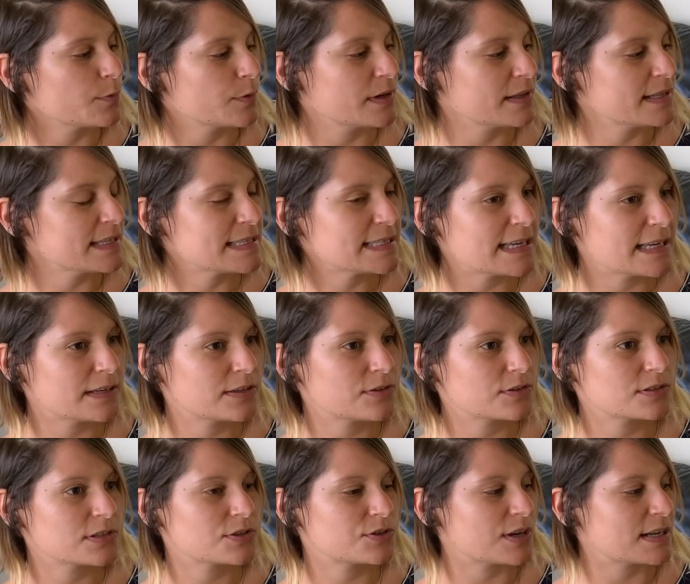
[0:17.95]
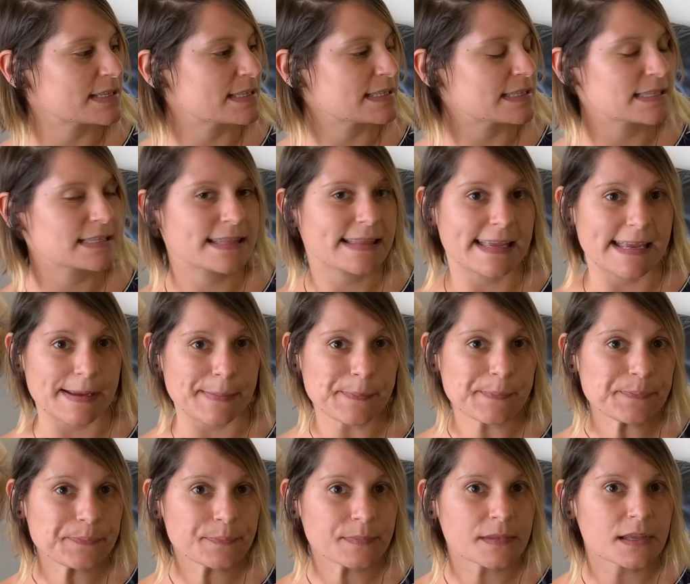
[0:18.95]
One of the standards addresses
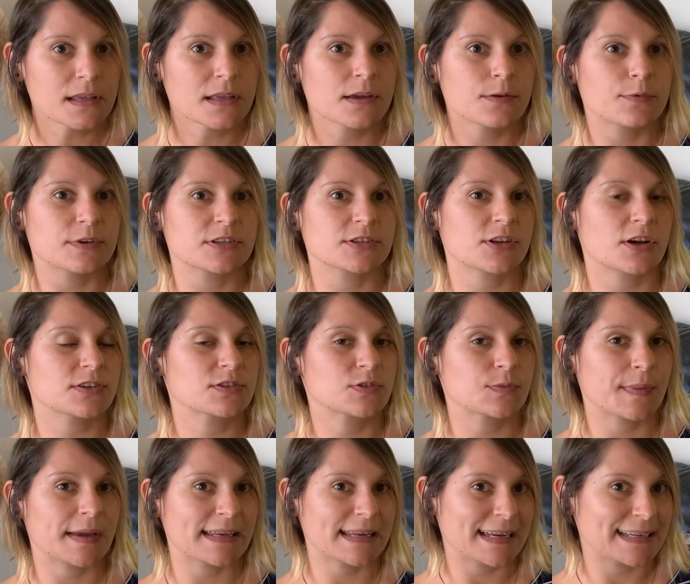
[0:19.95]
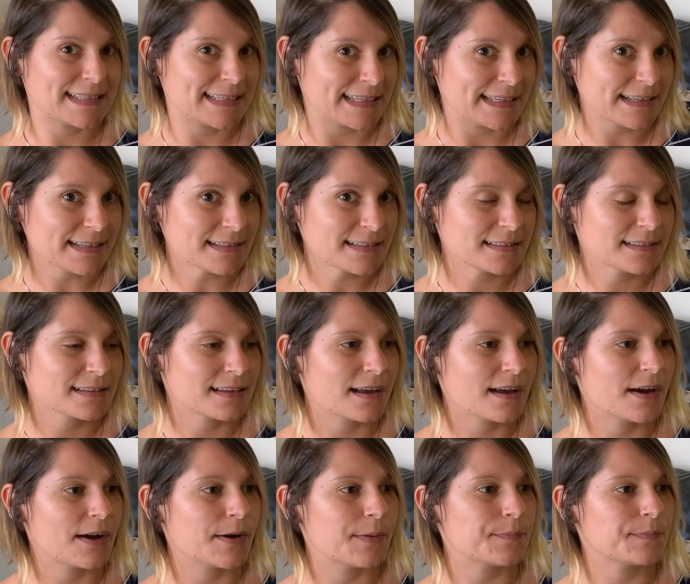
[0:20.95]
theme, which is also main idea.
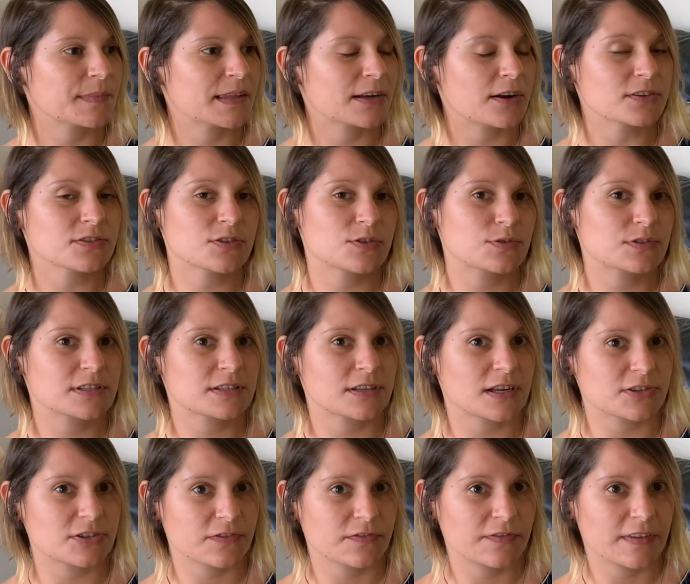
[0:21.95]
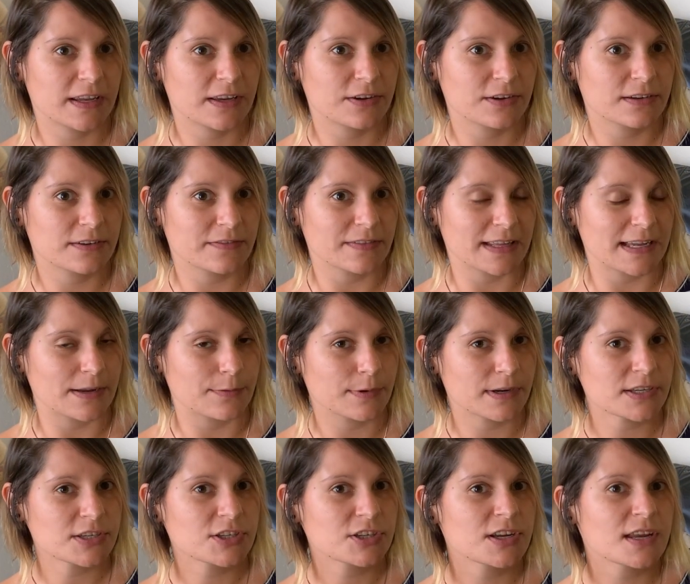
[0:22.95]
It also uses lots of figurative
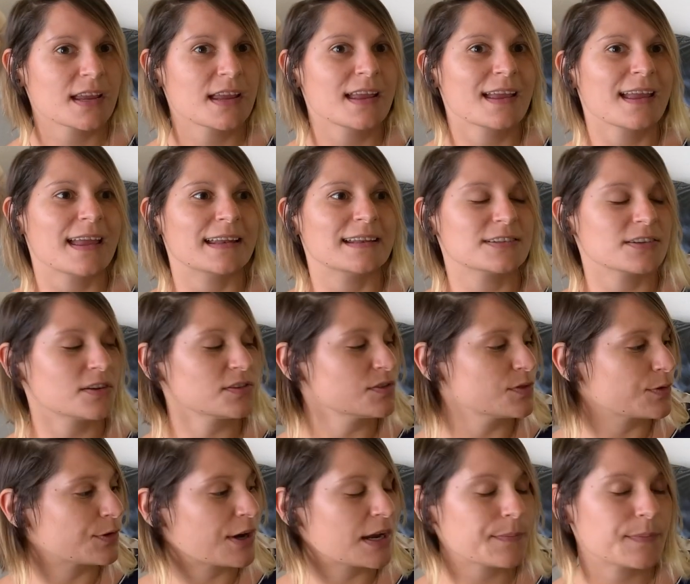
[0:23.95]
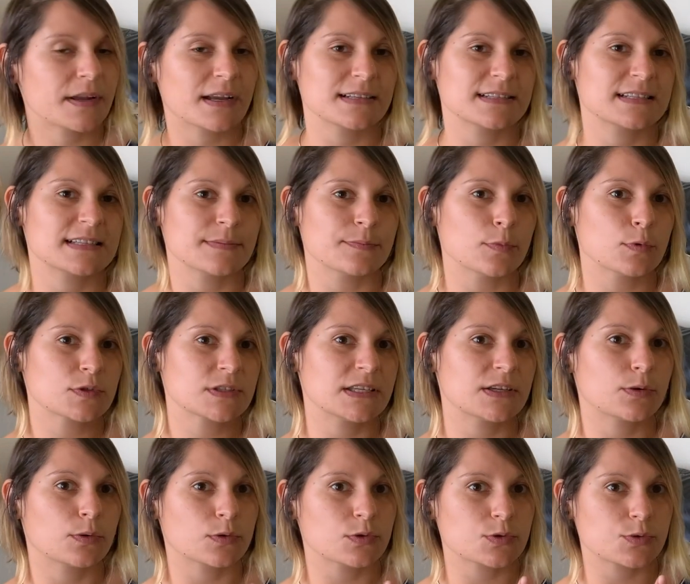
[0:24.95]
language, and it's also great because it's a
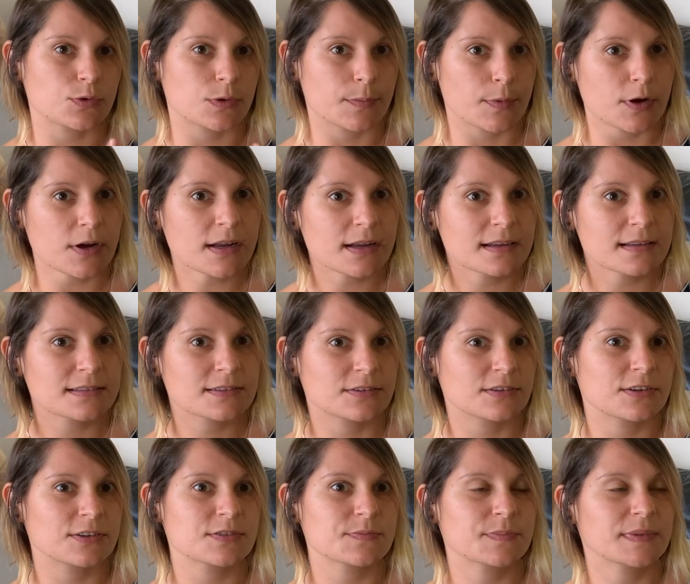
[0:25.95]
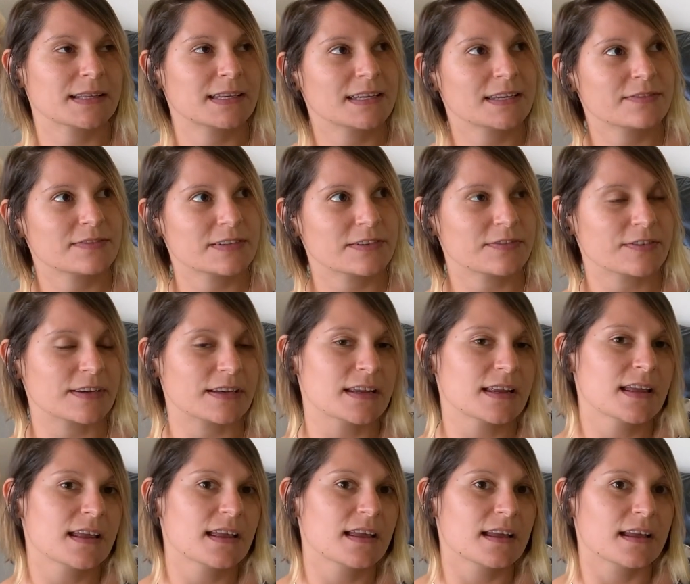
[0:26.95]
multicultural book. So there's plenty of different
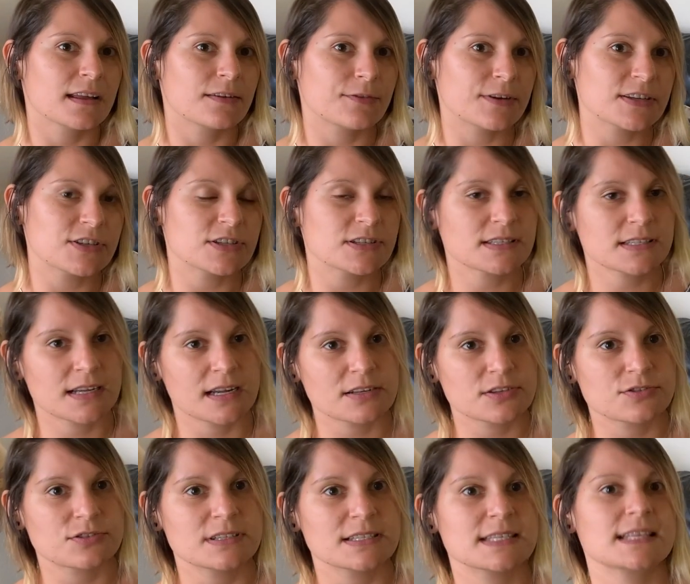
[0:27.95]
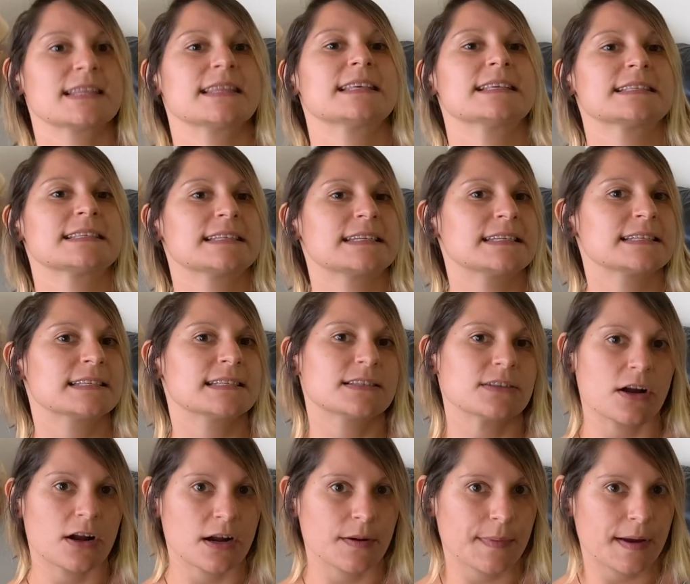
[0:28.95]
regions, countries, ethnicities to
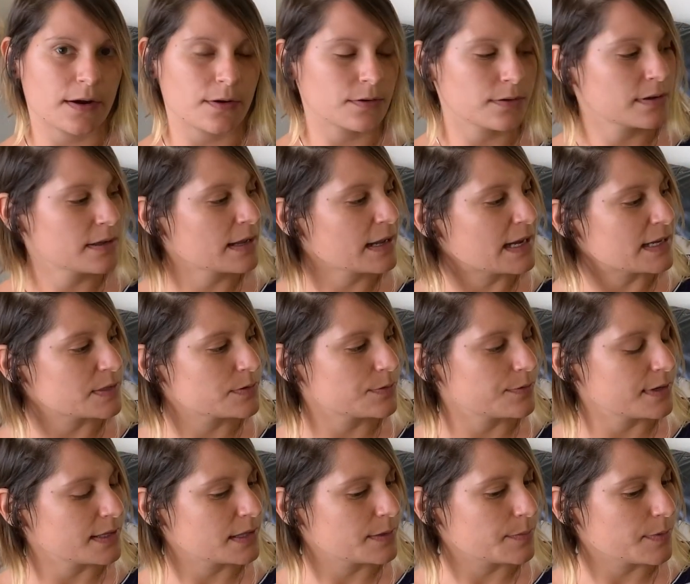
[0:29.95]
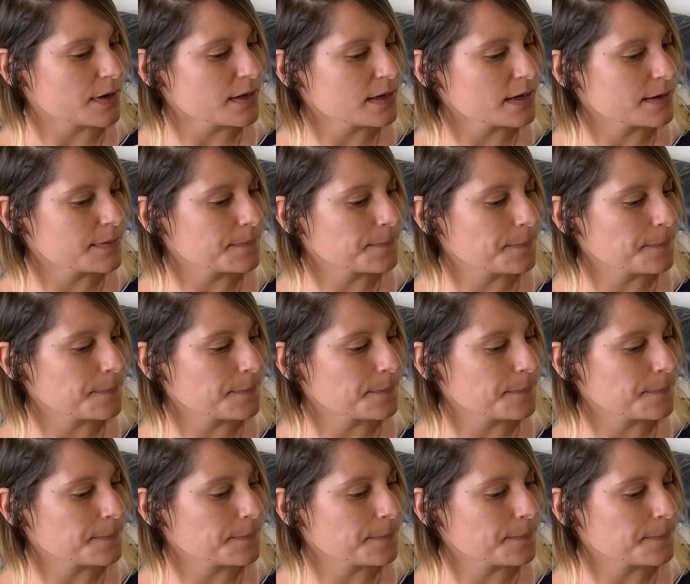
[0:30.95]
talk about as we read the book.